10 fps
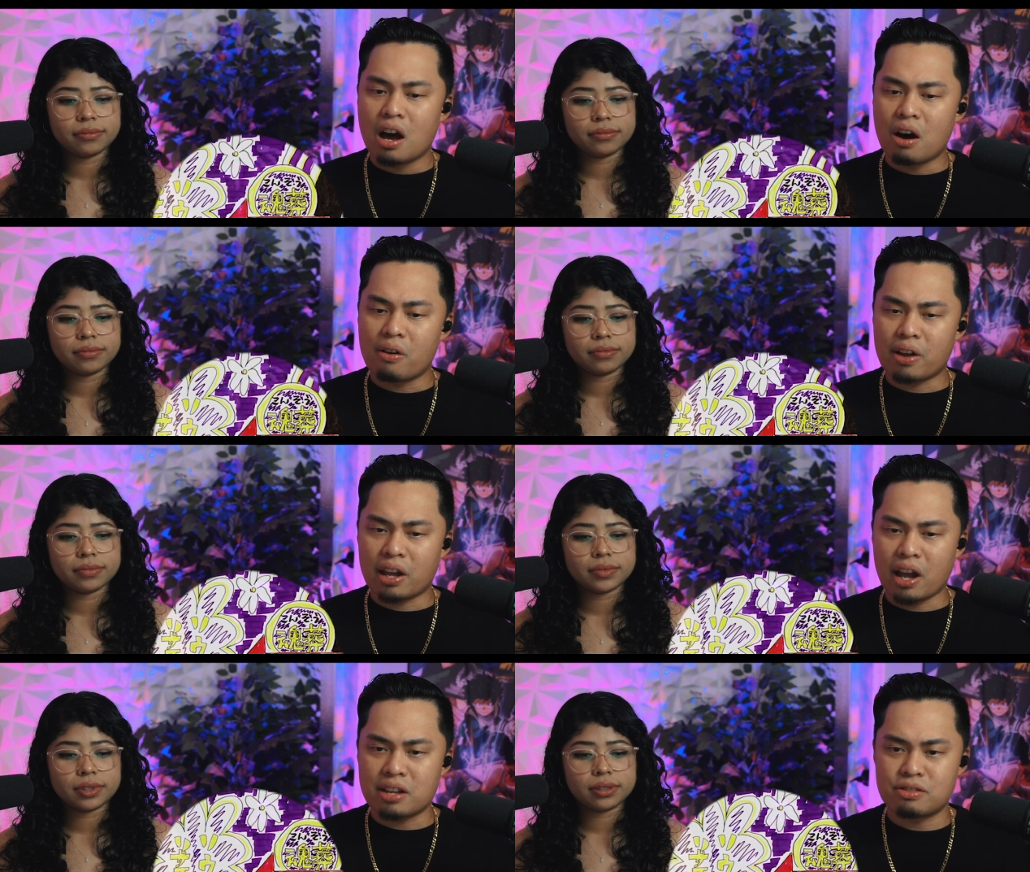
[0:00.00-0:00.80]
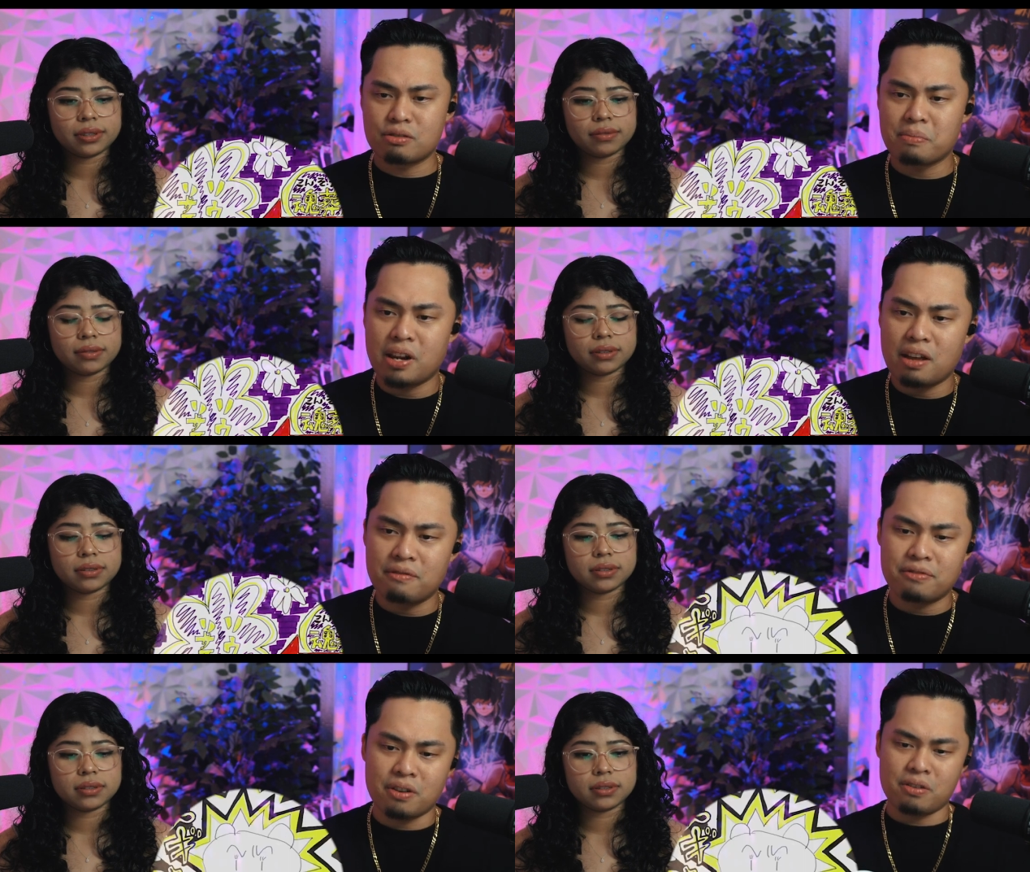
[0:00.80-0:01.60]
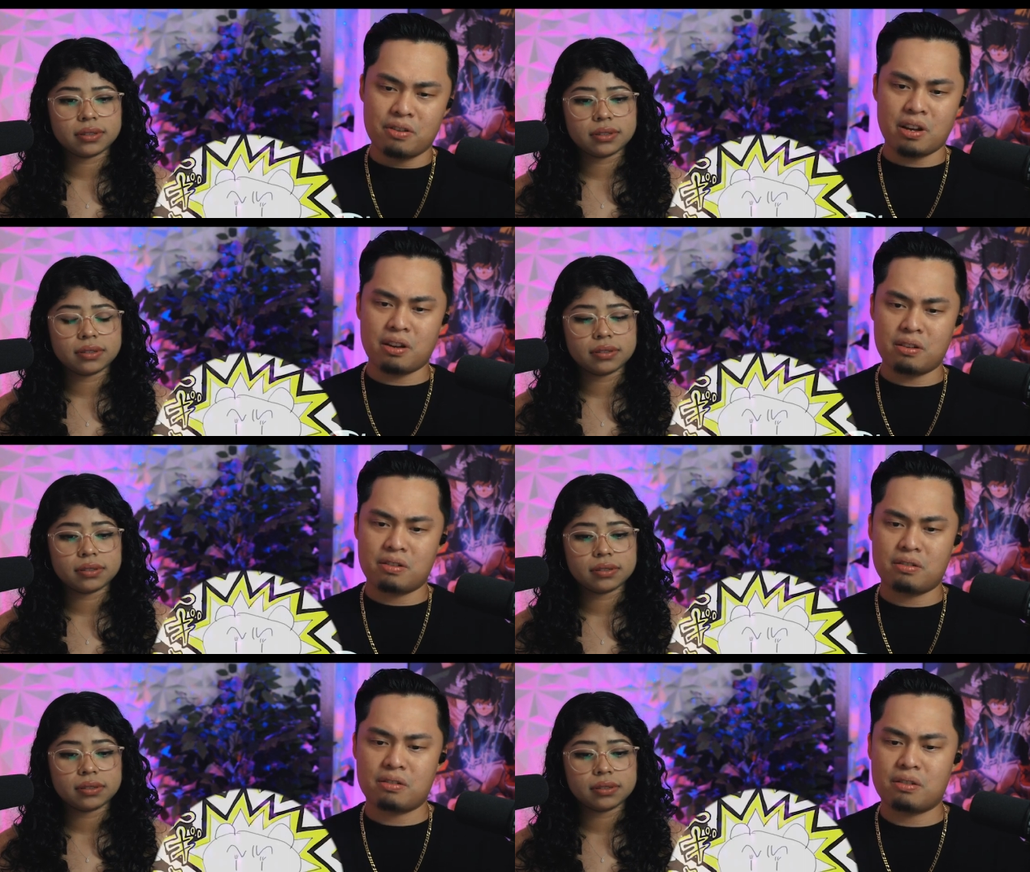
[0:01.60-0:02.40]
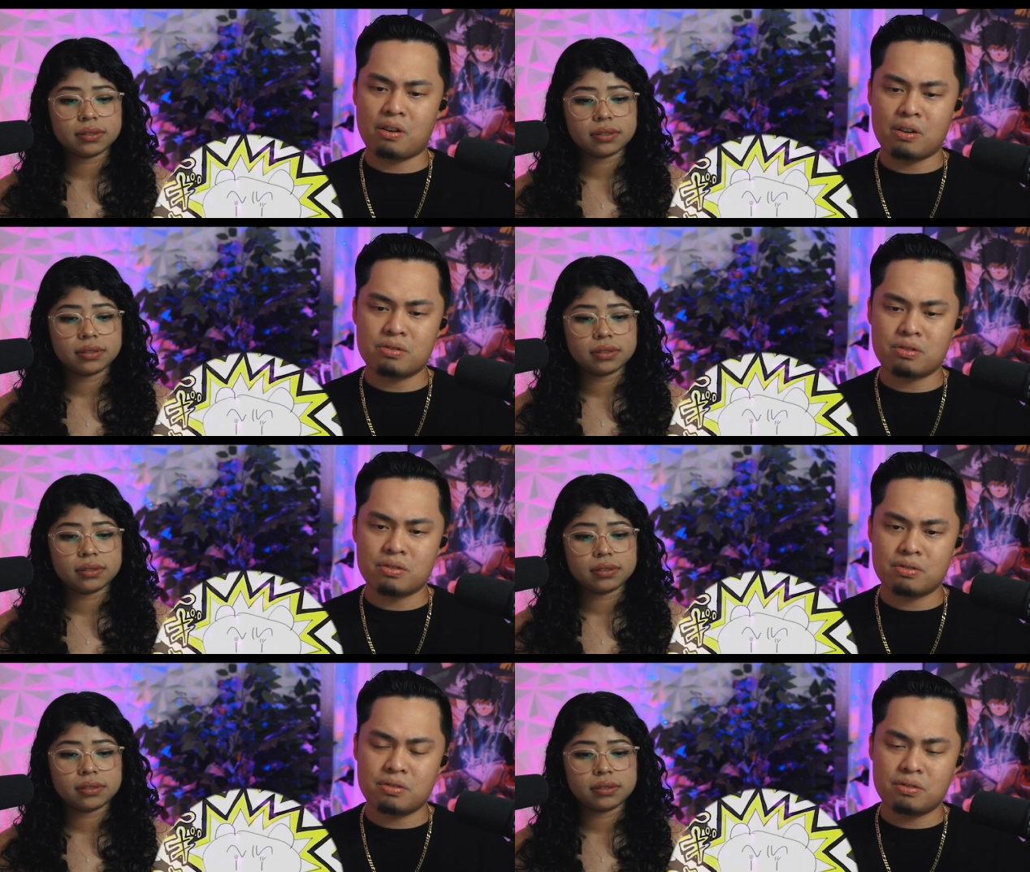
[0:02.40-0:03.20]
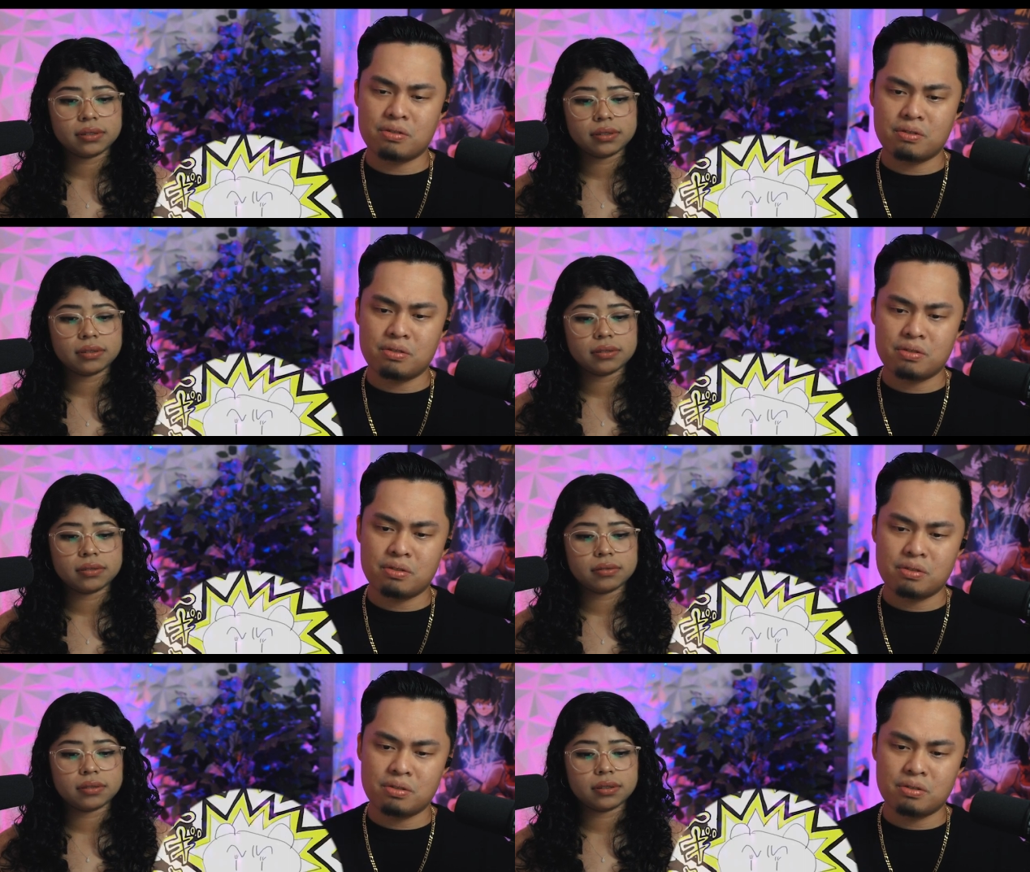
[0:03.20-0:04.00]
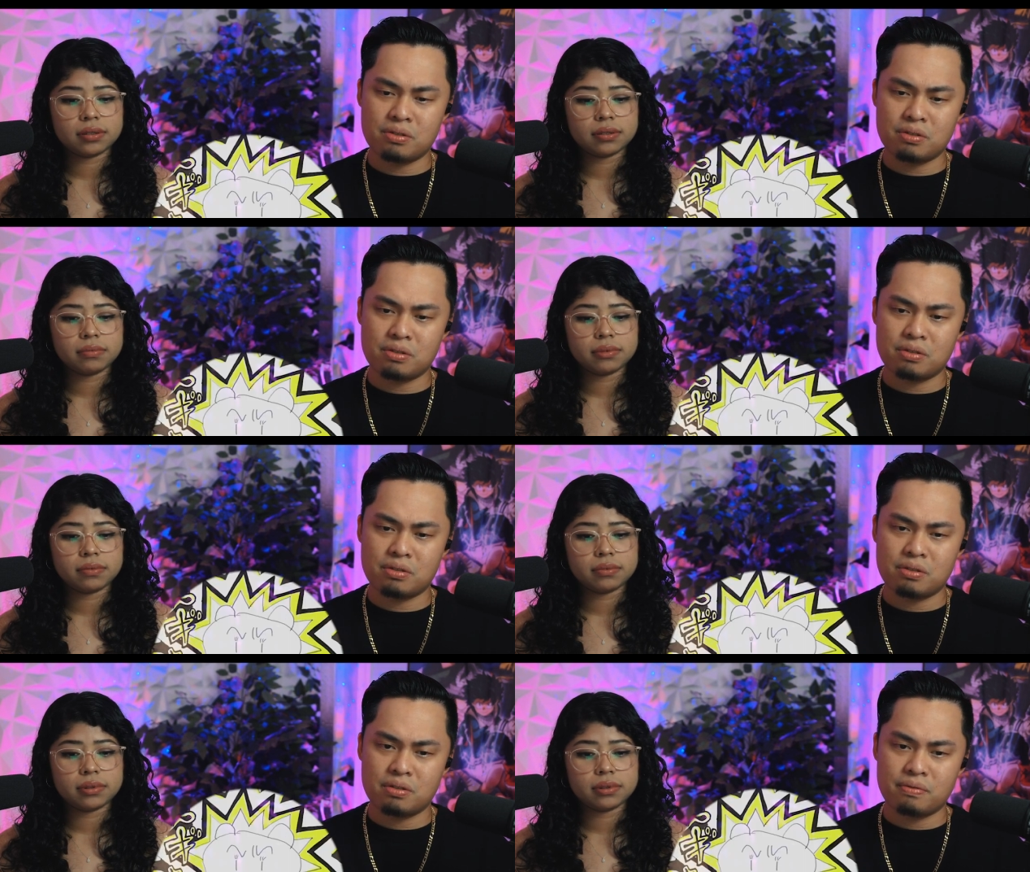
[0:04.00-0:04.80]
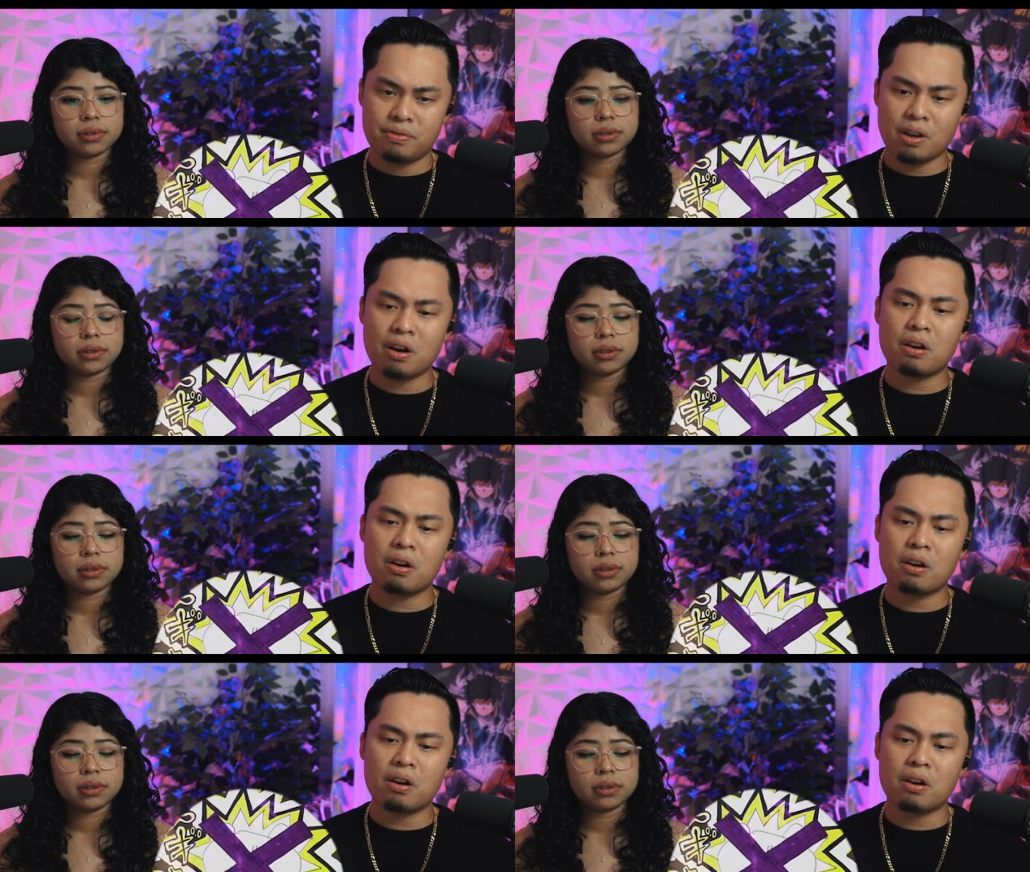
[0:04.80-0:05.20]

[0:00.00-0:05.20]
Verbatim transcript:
Speaker 1: Okay, guys, too many info. Okay. Console suit. Uh, uh,